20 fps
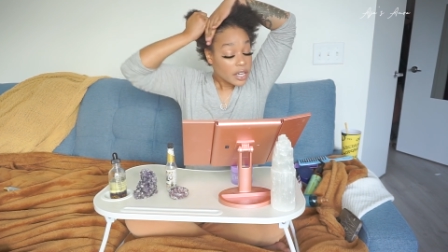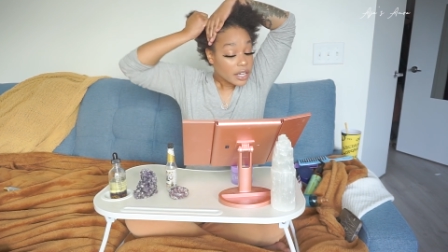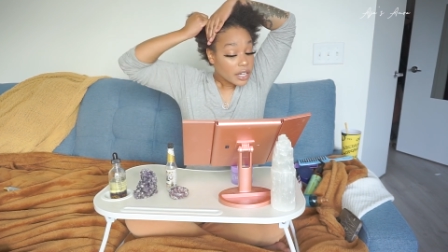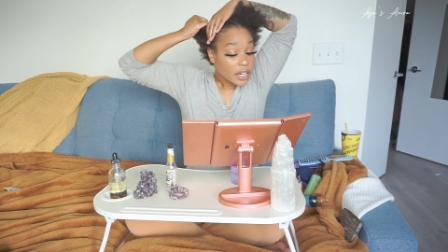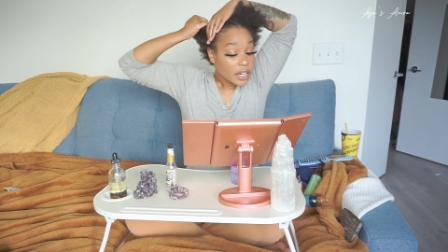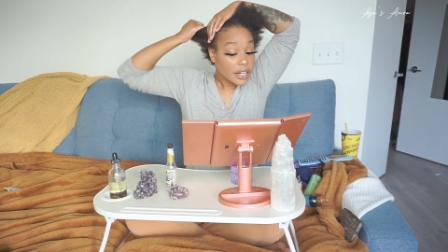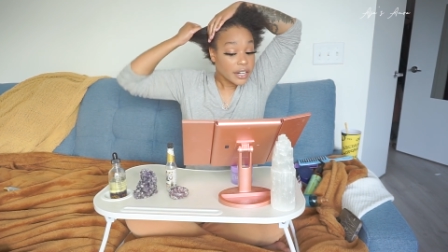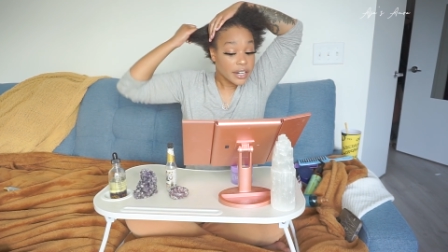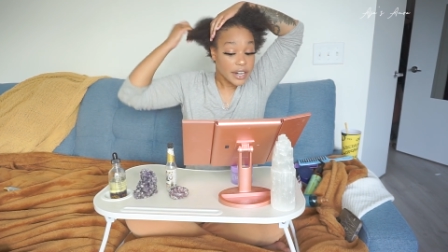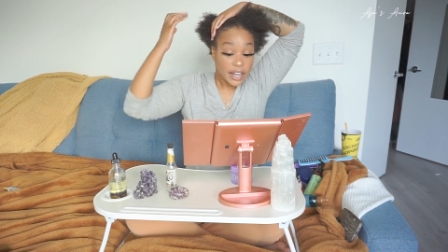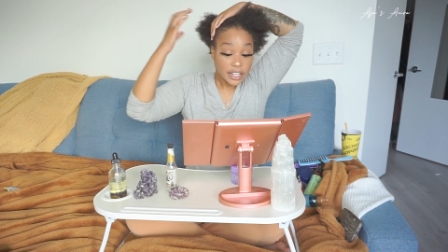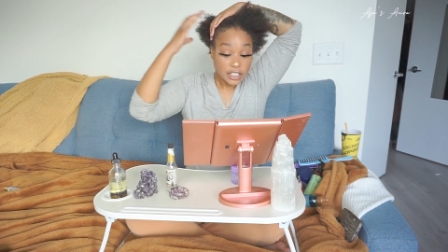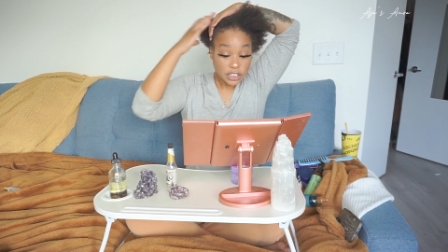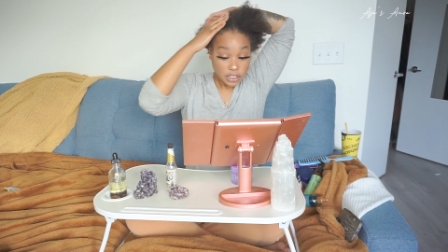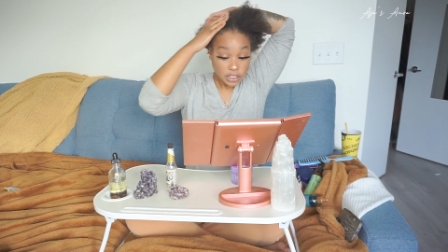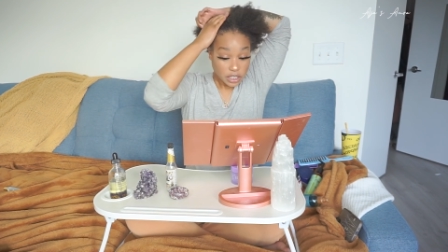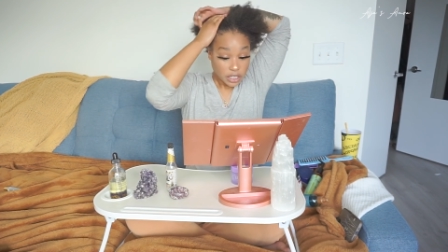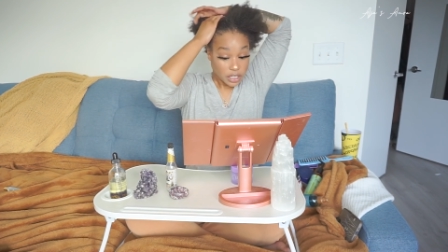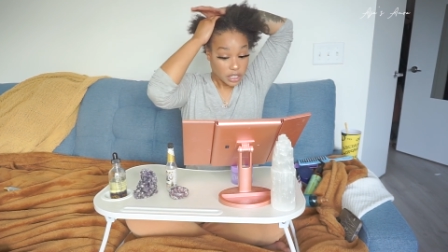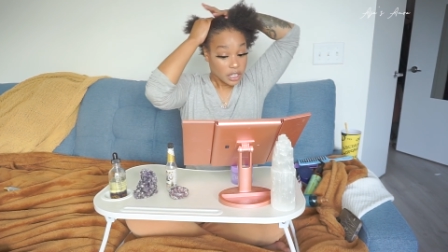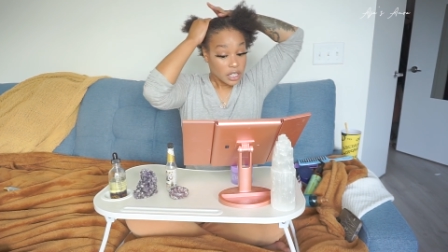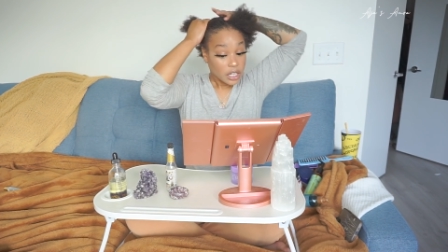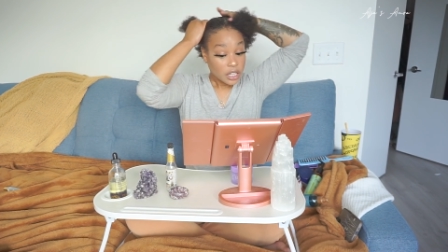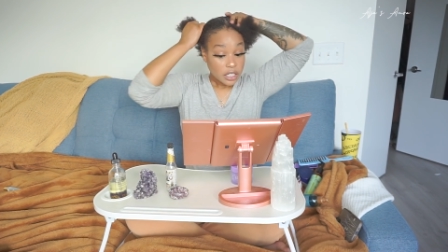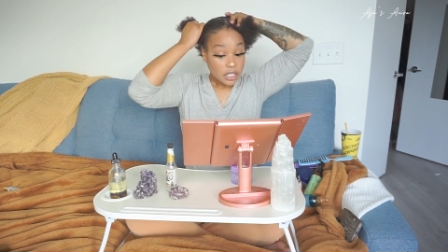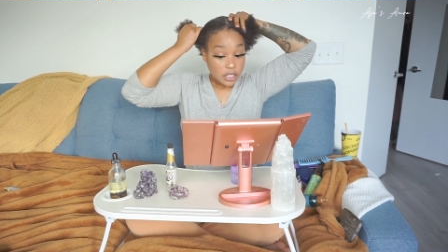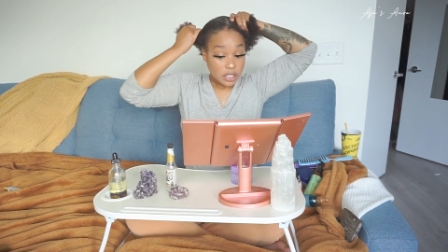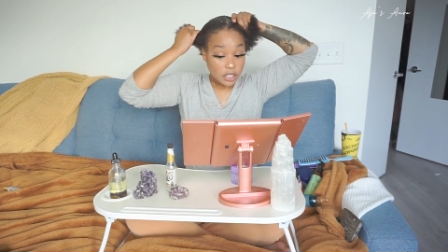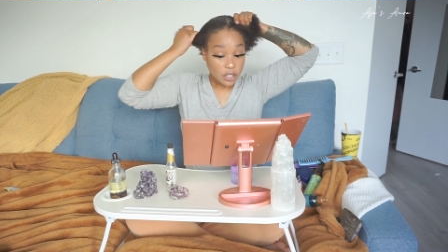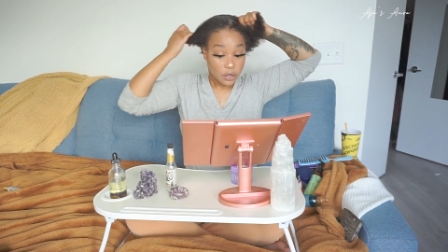connection.
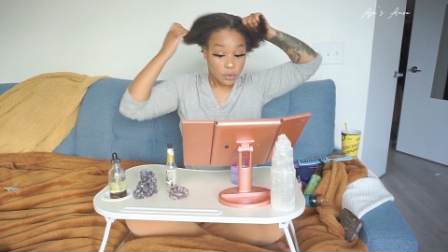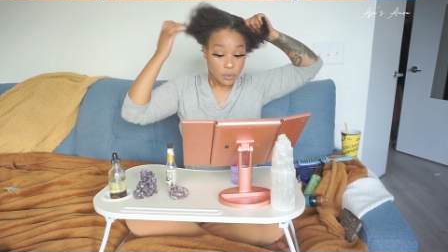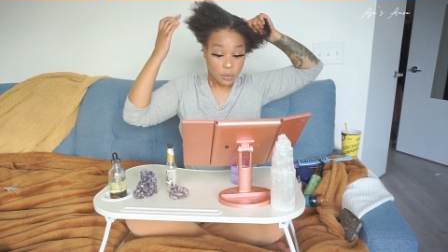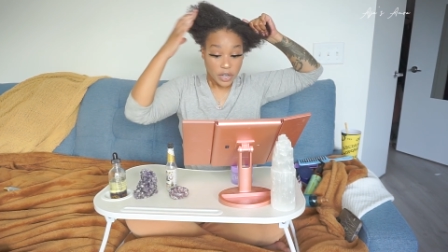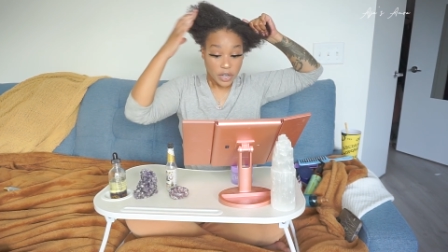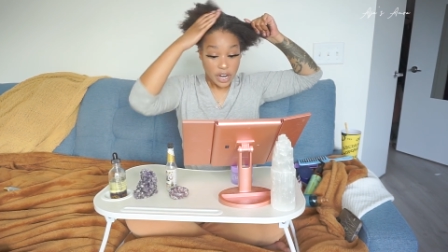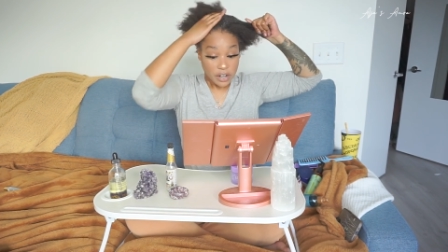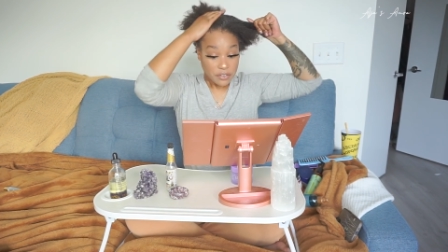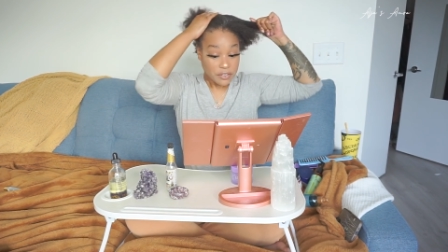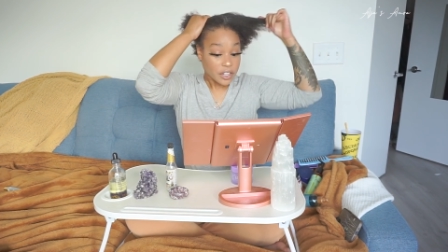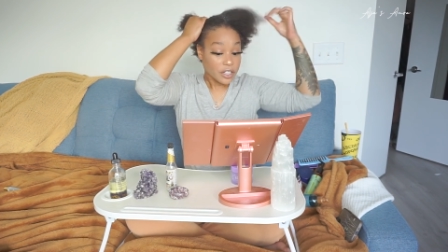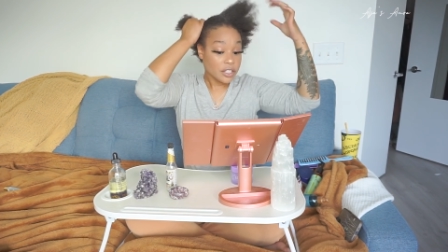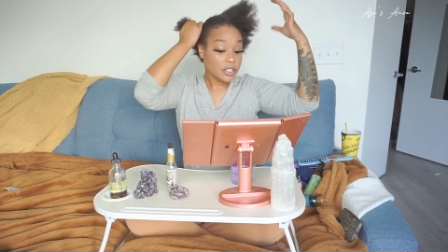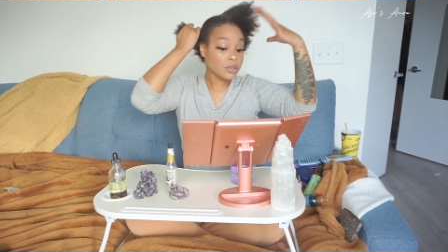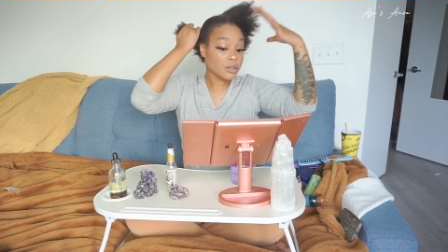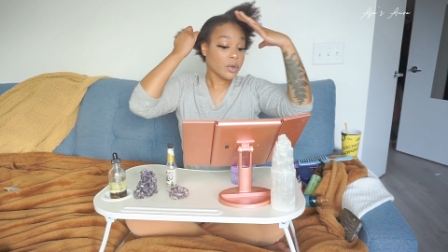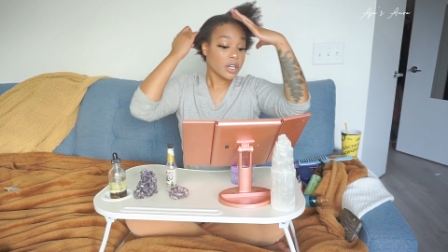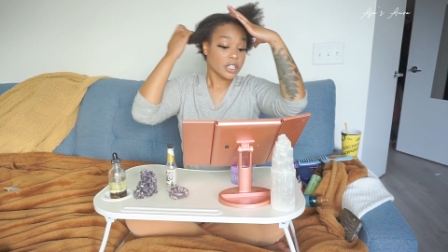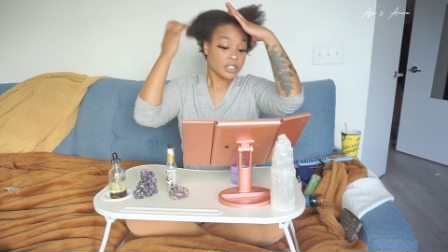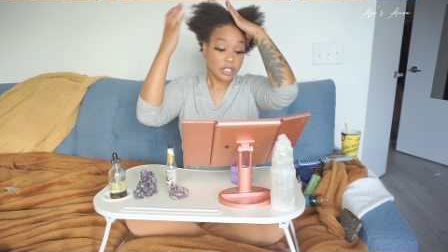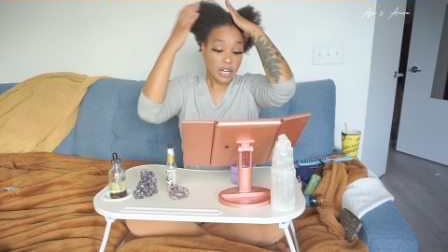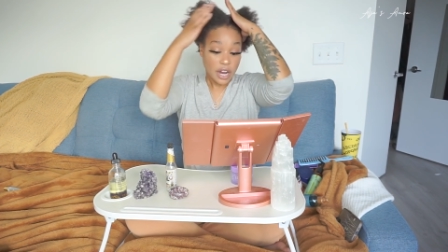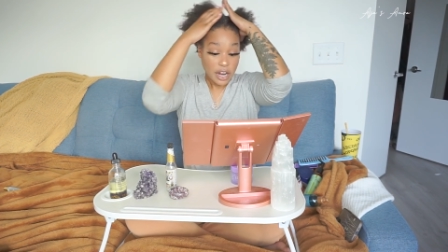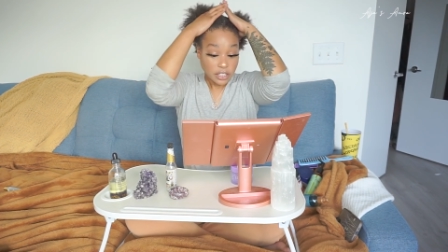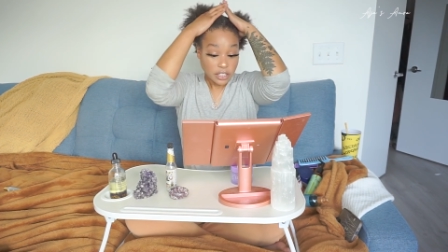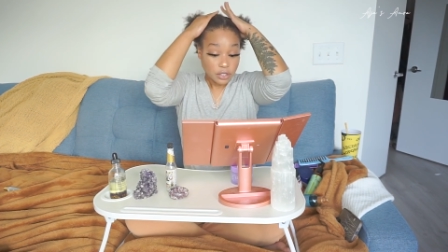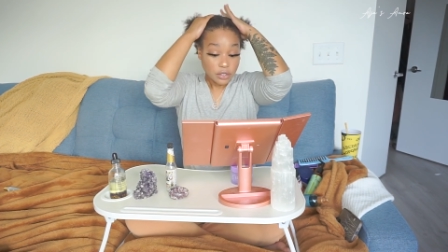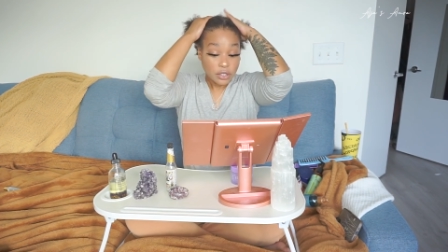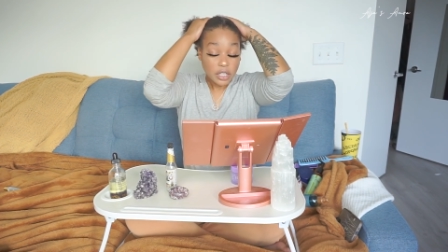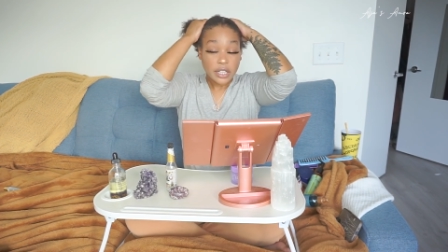So whatever you are trying
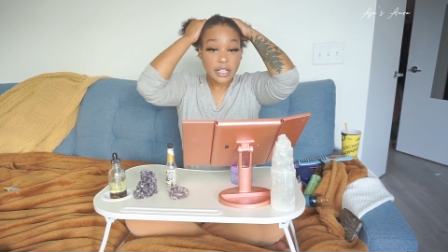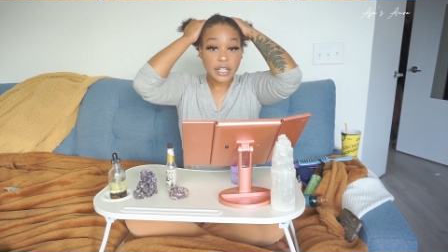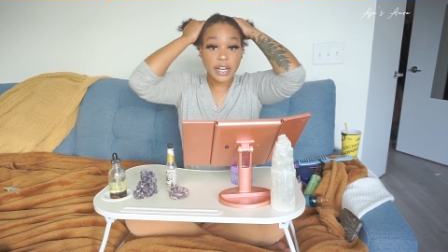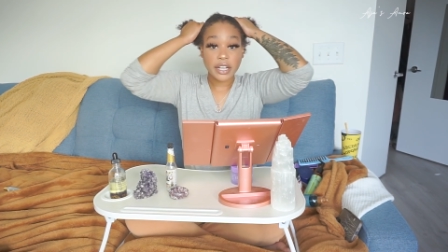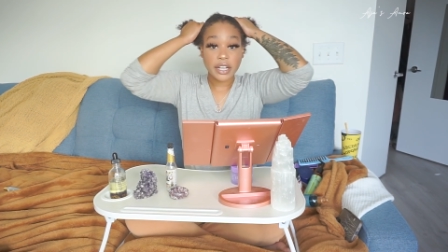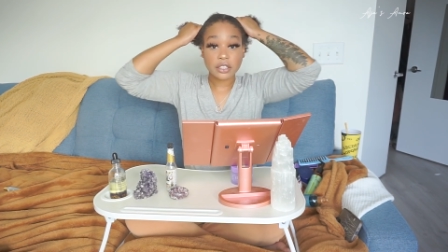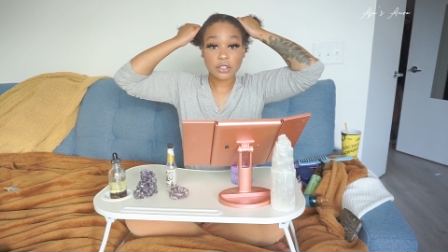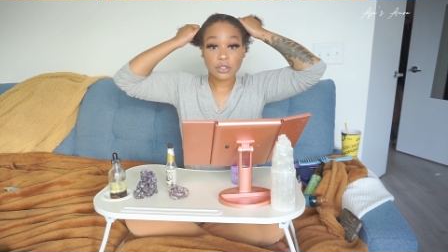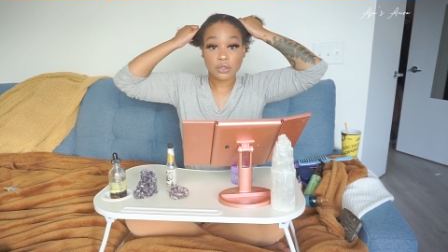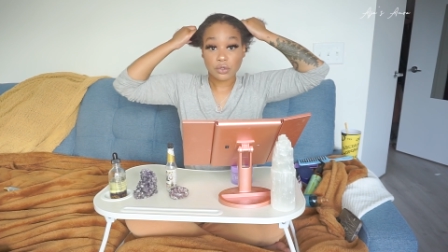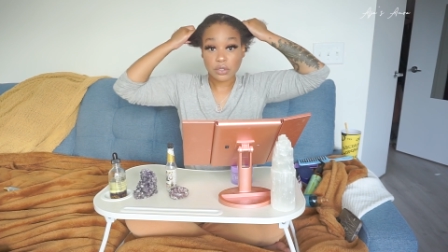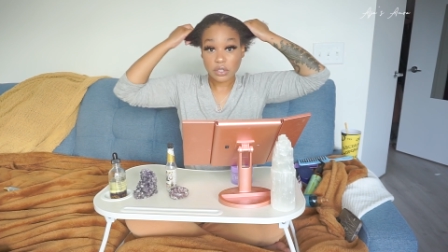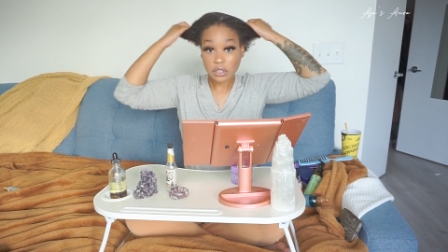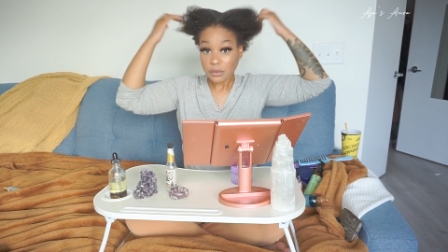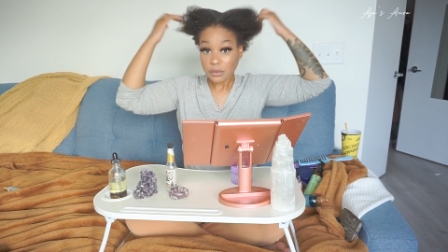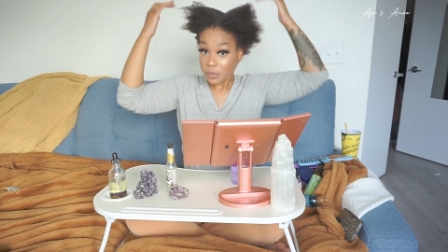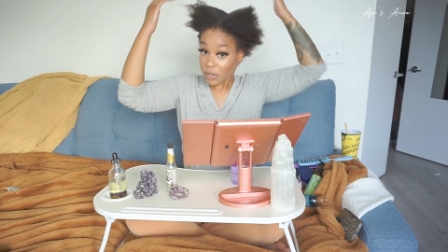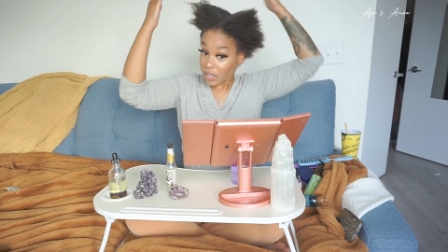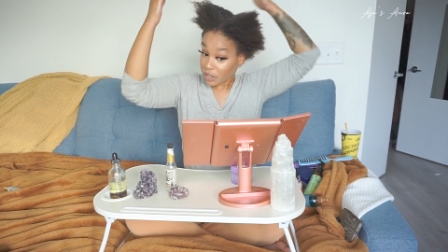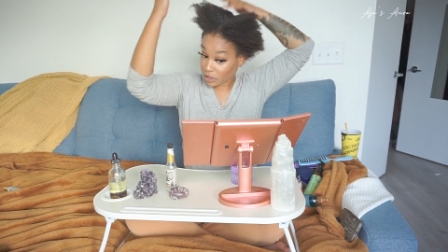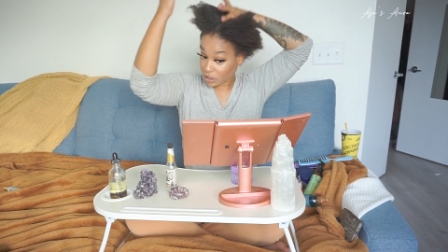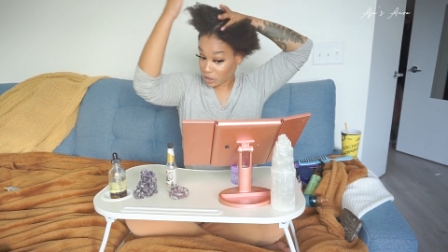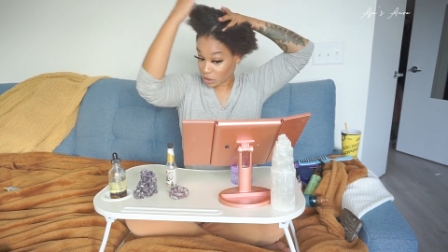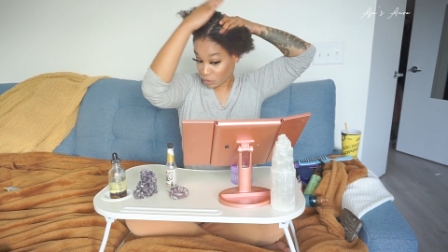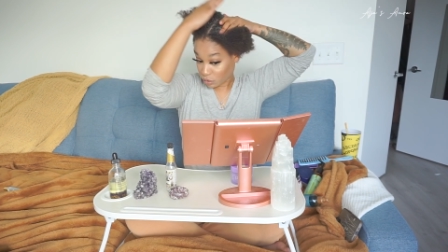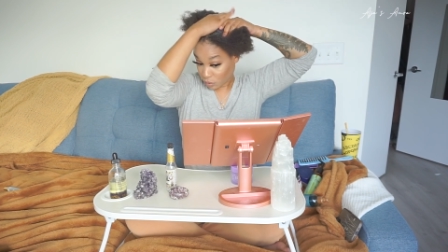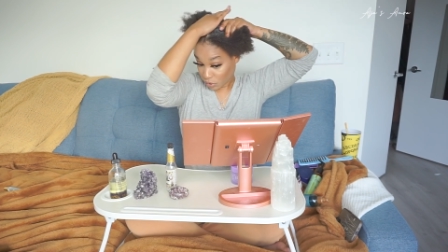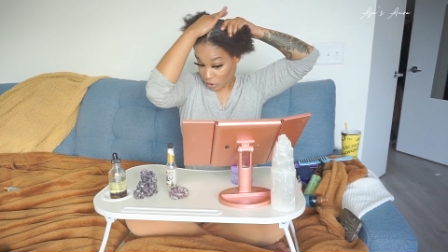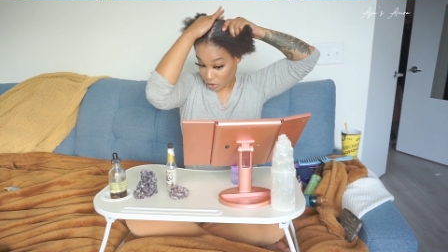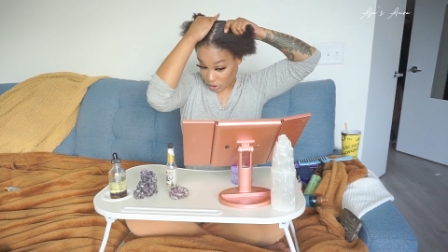to connect to
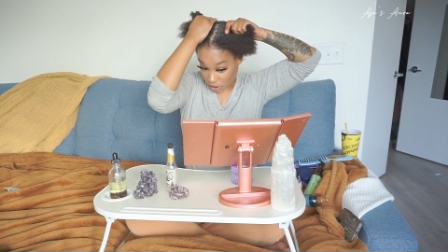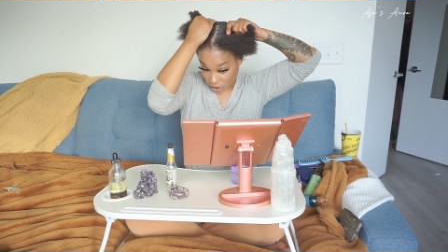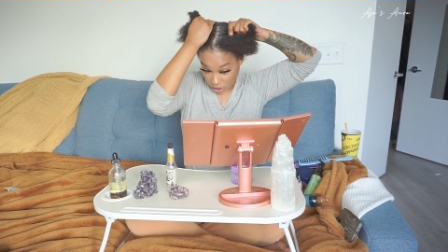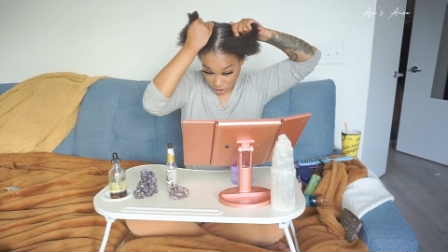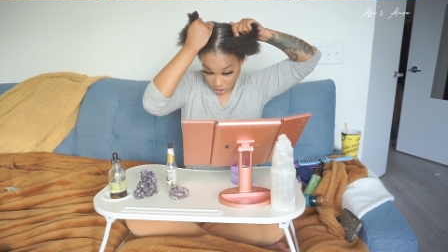spiritually,